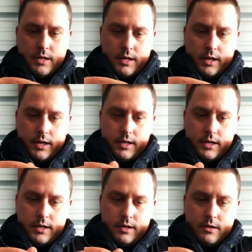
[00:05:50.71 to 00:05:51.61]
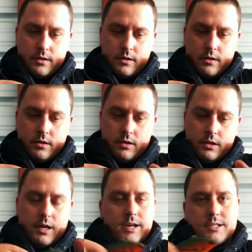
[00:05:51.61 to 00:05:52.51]
Uh, and a
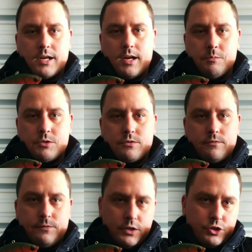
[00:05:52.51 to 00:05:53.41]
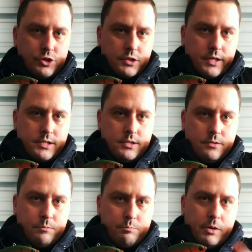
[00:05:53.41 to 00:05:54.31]
lot of times fish just like
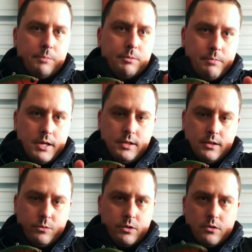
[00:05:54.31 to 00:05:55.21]
to bump a bait in the winter.